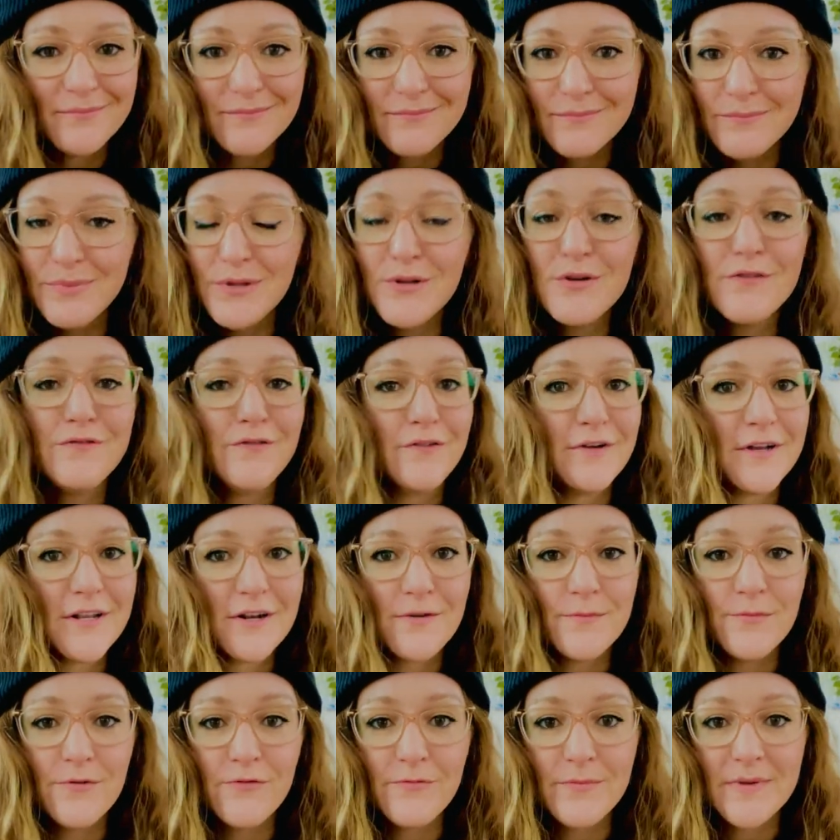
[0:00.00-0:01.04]
beautiful inner
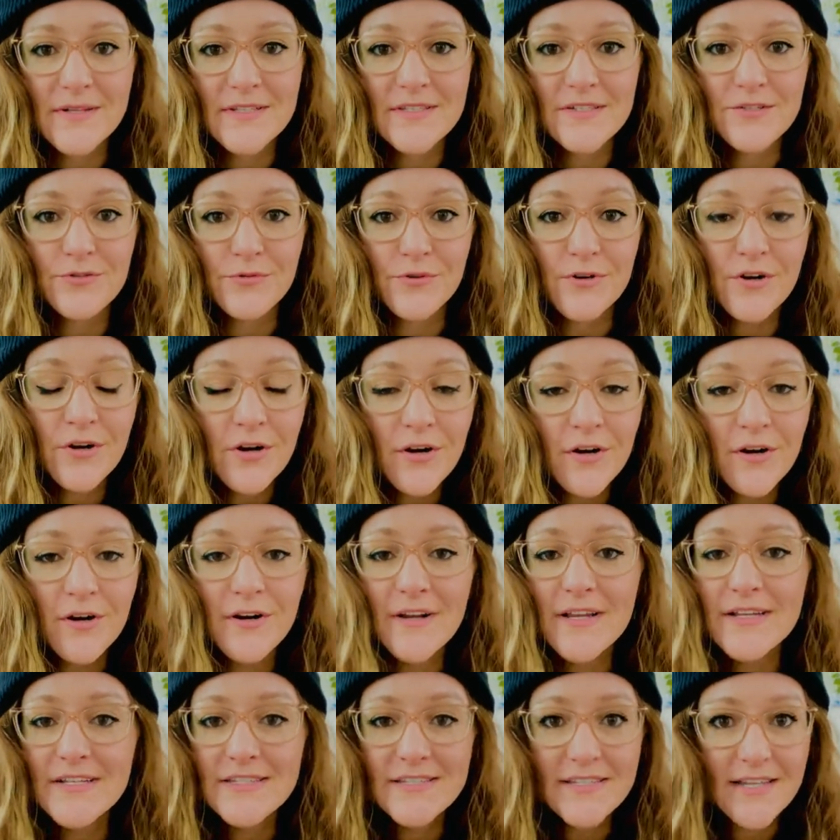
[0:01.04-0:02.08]
movements to occur,
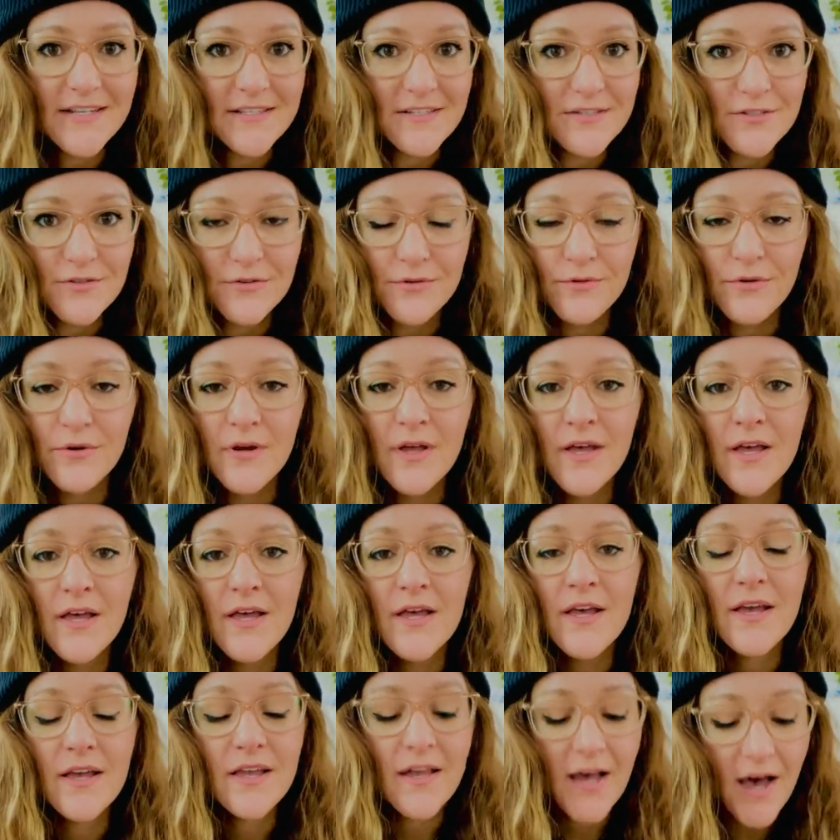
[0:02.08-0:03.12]
insights to
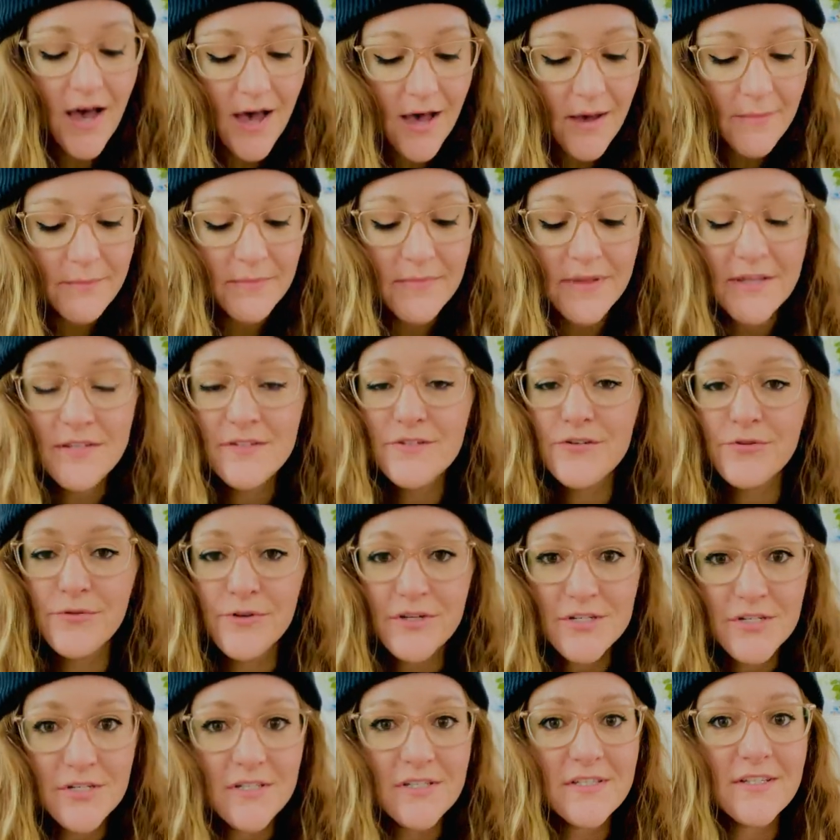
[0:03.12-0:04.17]
come,
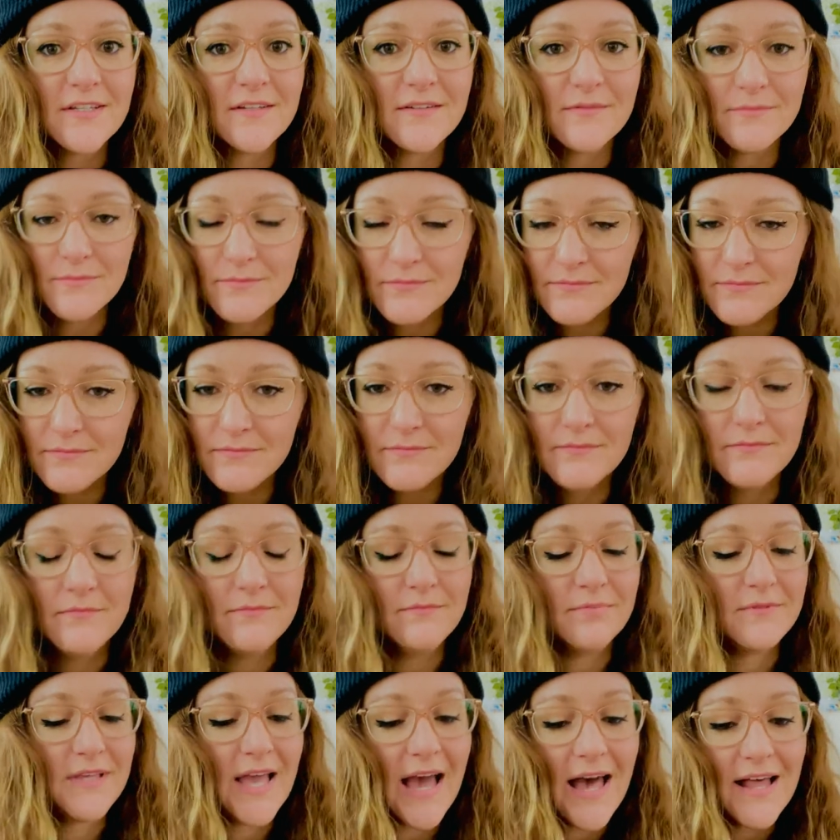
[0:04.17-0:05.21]
intuition to
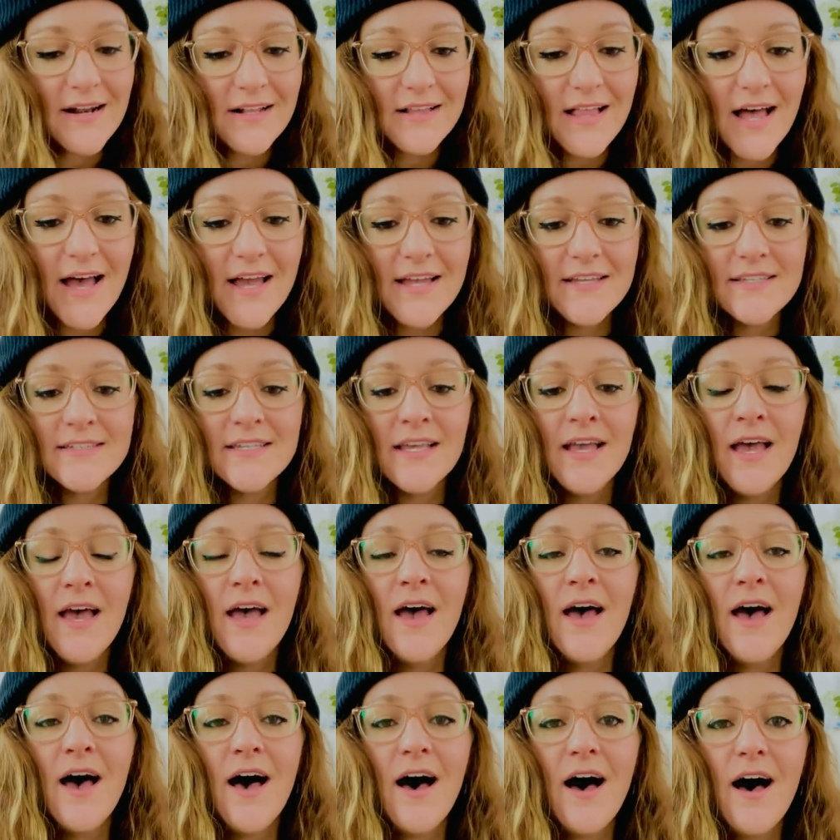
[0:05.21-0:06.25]
catalyze,
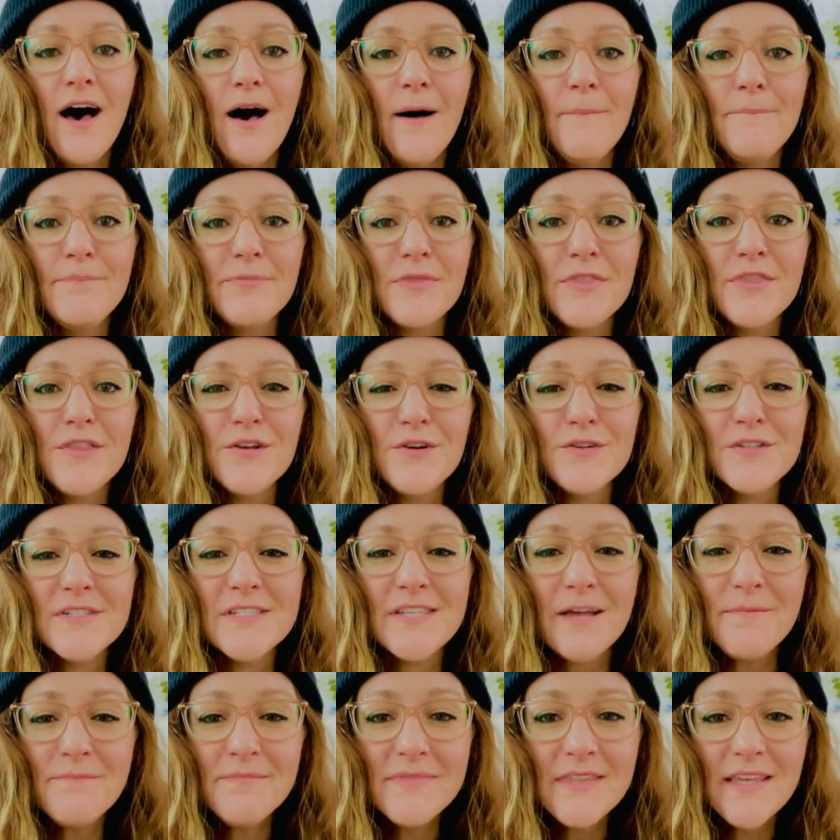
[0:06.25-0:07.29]
there was
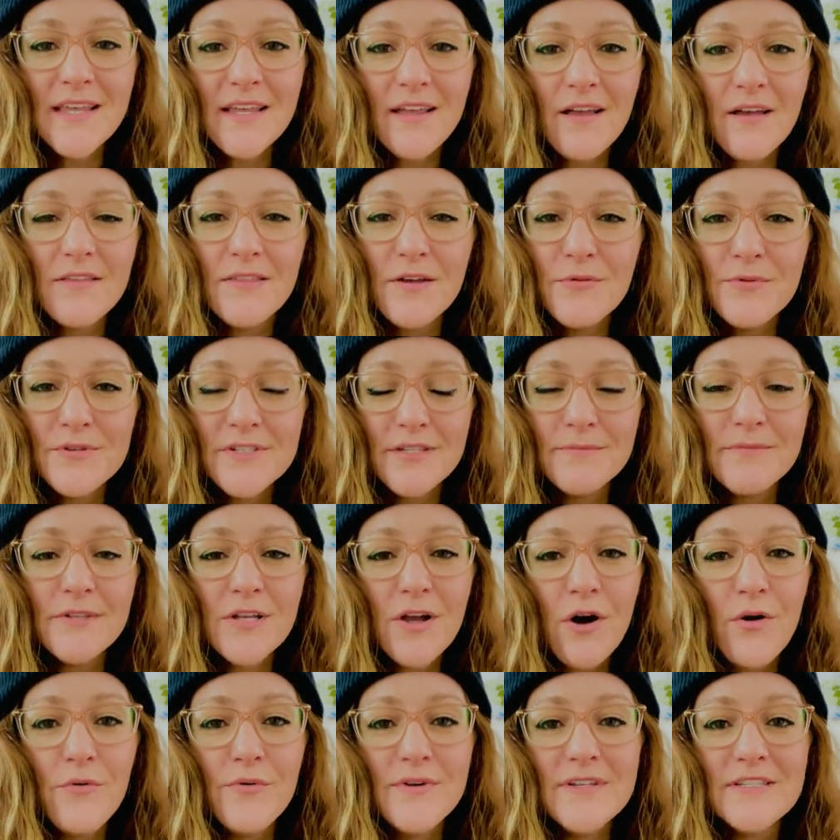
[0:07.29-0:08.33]
something
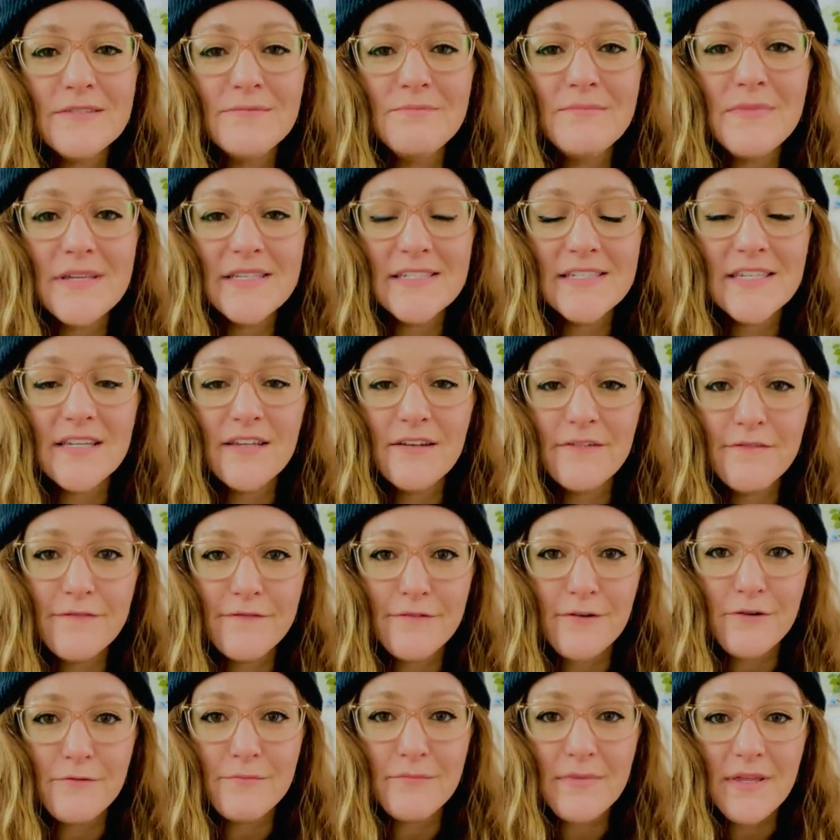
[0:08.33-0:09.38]
always missing
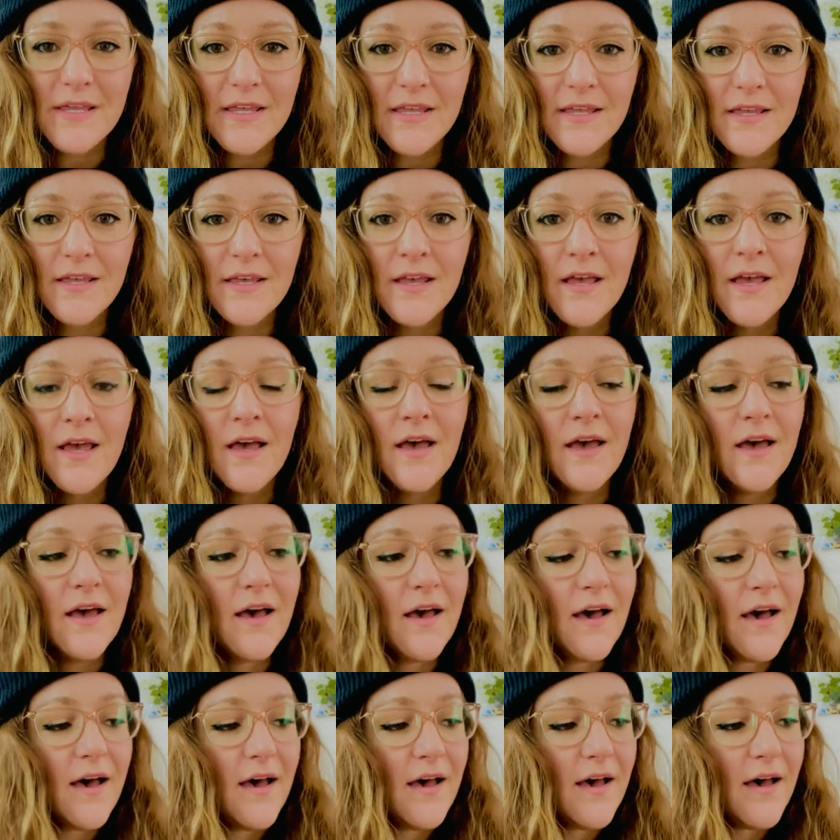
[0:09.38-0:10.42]
for me
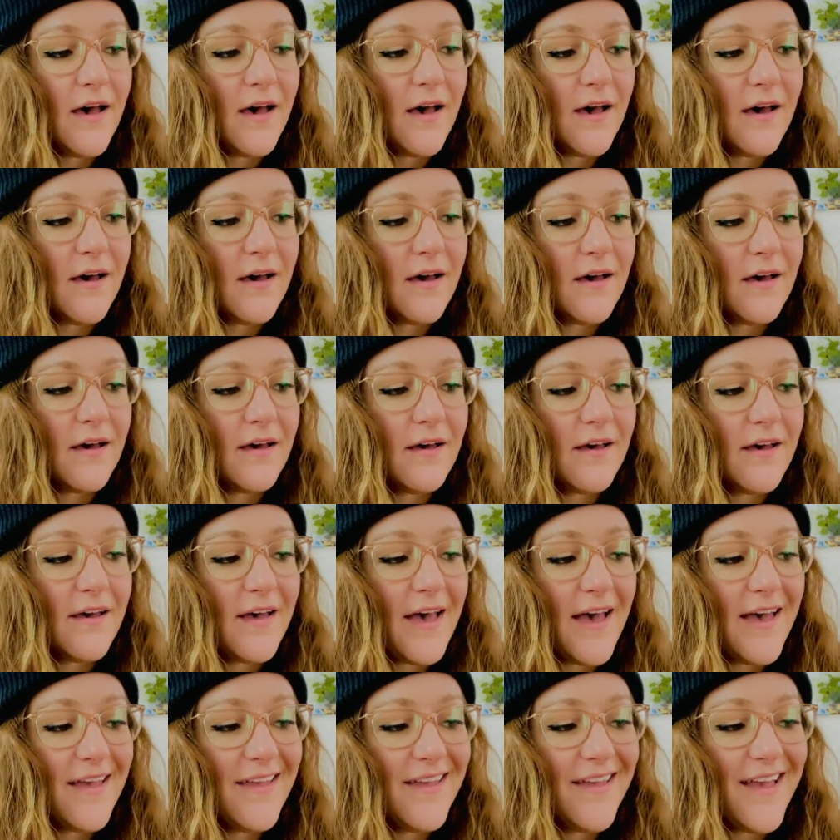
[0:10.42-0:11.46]

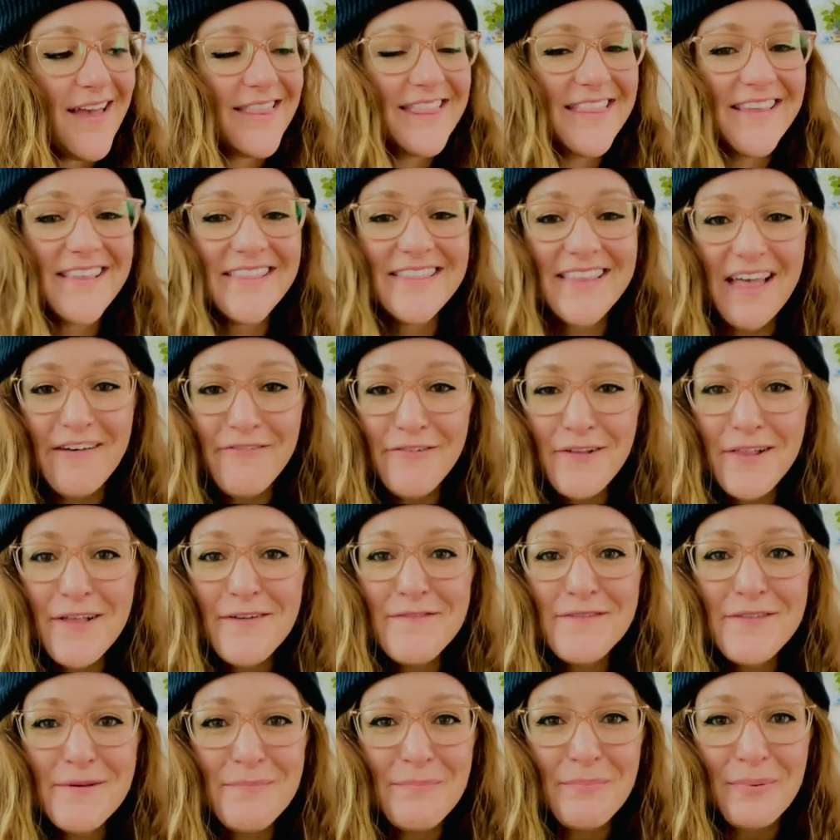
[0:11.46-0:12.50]
at the level
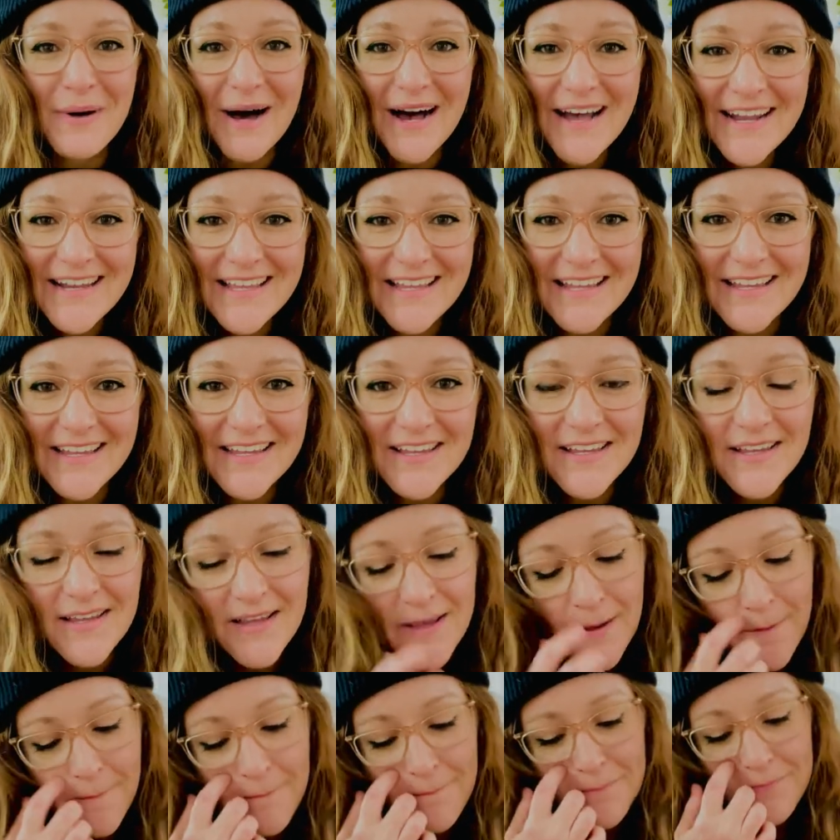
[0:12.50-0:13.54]
of the body.
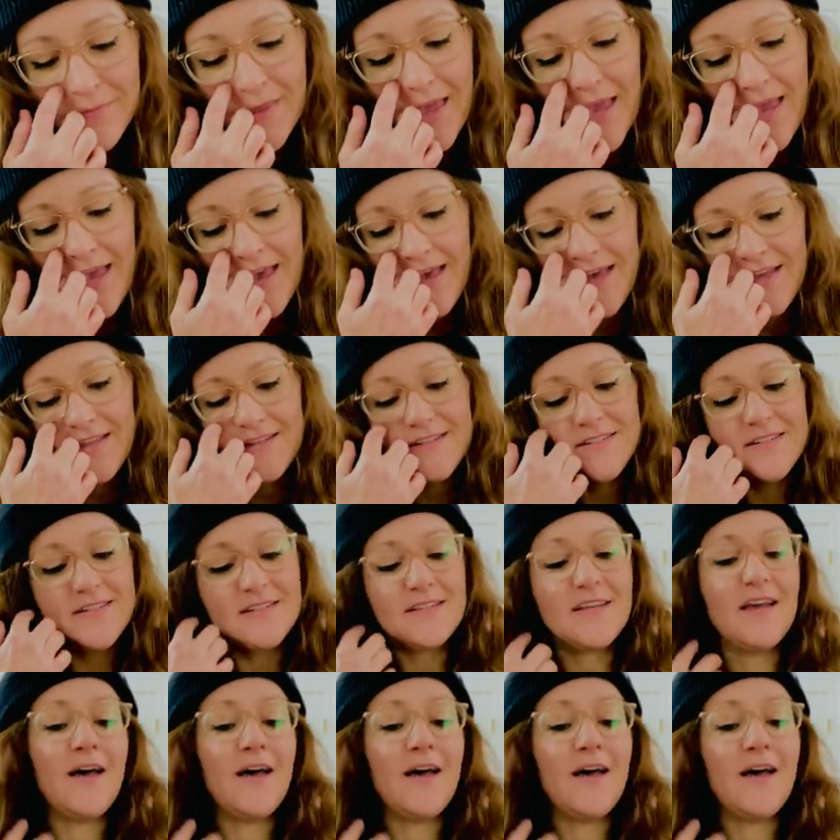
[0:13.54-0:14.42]
And